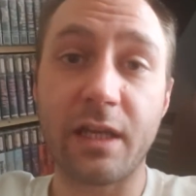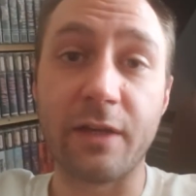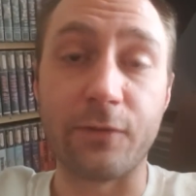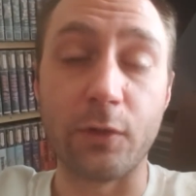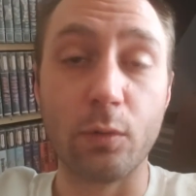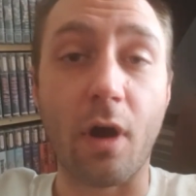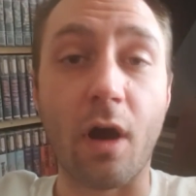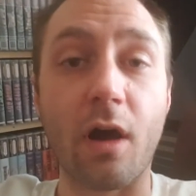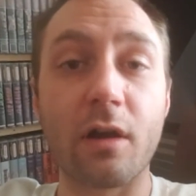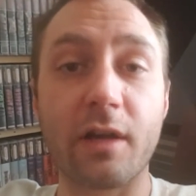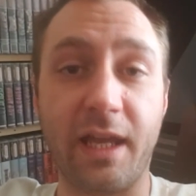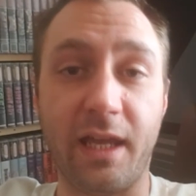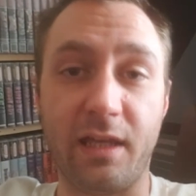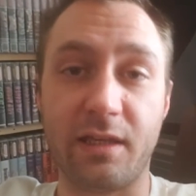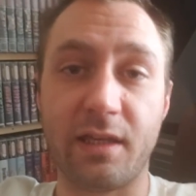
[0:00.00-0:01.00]
if you are
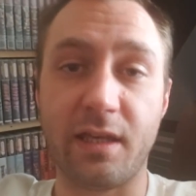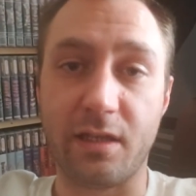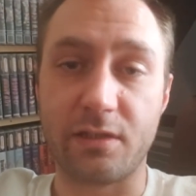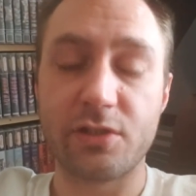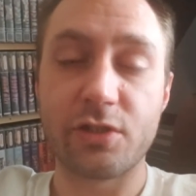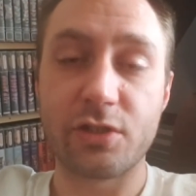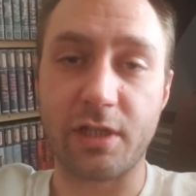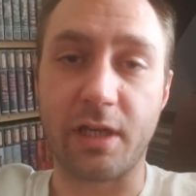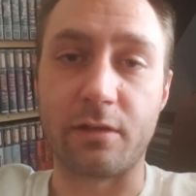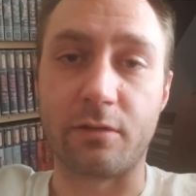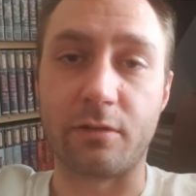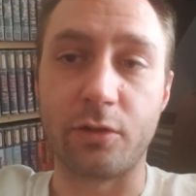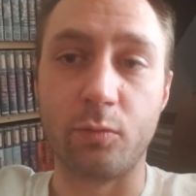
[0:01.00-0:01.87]
a kids channel,